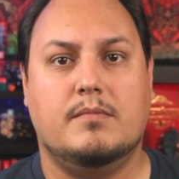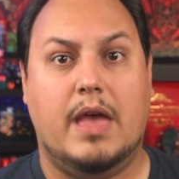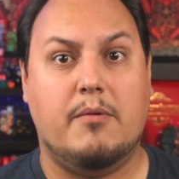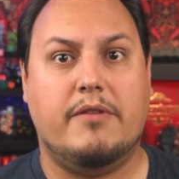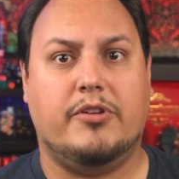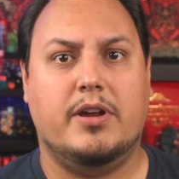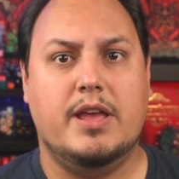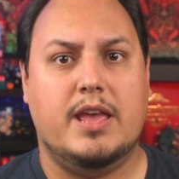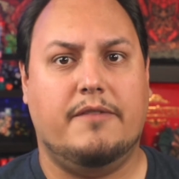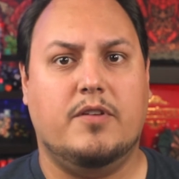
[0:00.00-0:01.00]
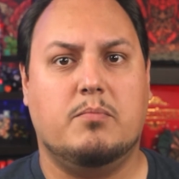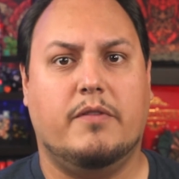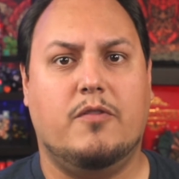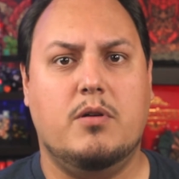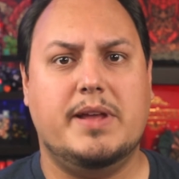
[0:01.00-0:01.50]
However, if you're
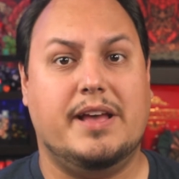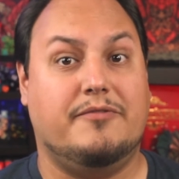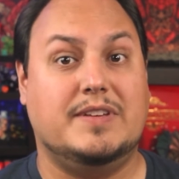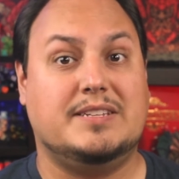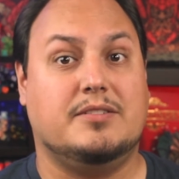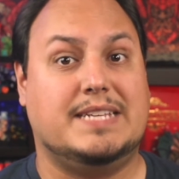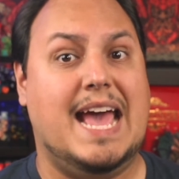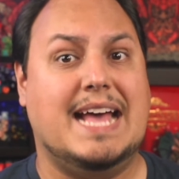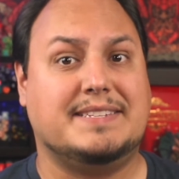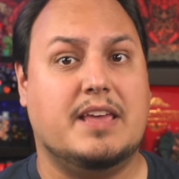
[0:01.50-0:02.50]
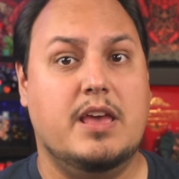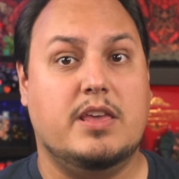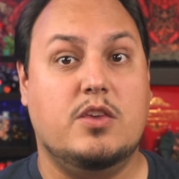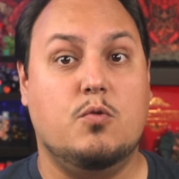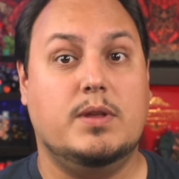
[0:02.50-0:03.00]
performing a physical task,
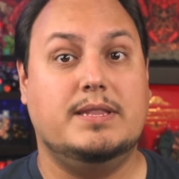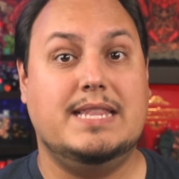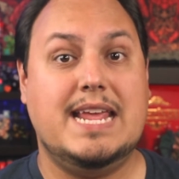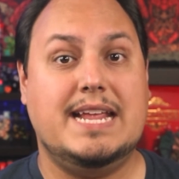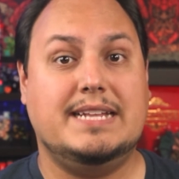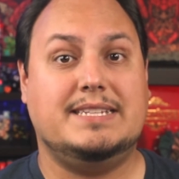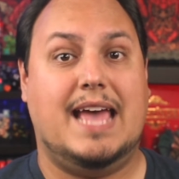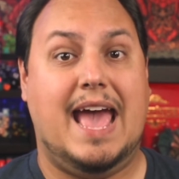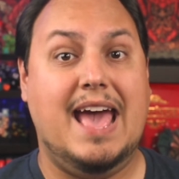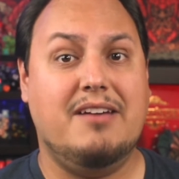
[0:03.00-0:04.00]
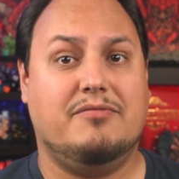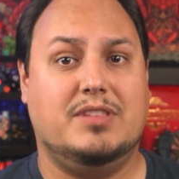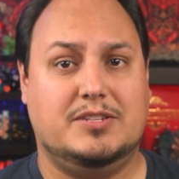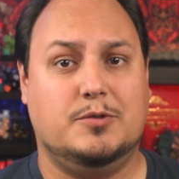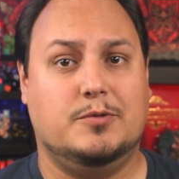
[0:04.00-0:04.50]
you will need to have
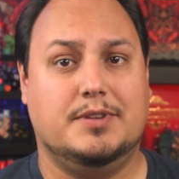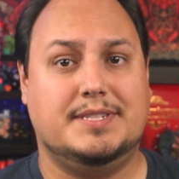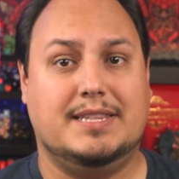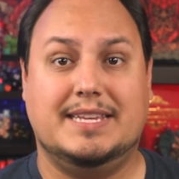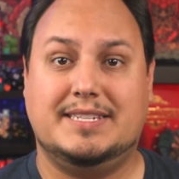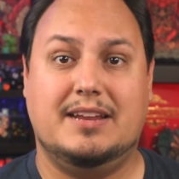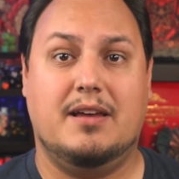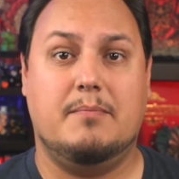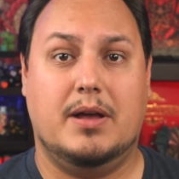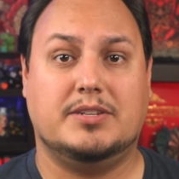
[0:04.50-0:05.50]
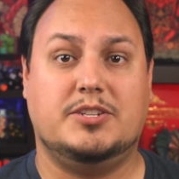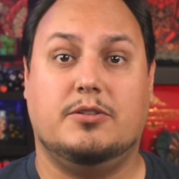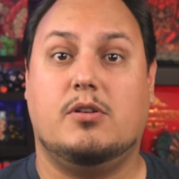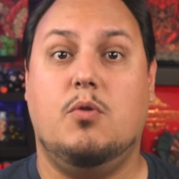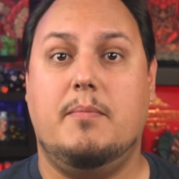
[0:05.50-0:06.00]
the tools listed amongst
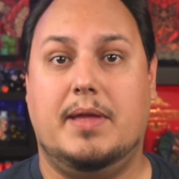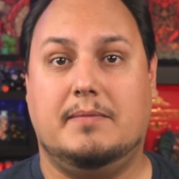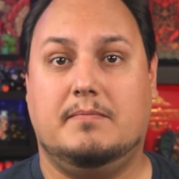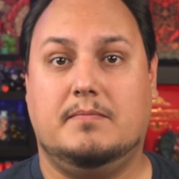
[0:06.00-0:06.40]
your equipment.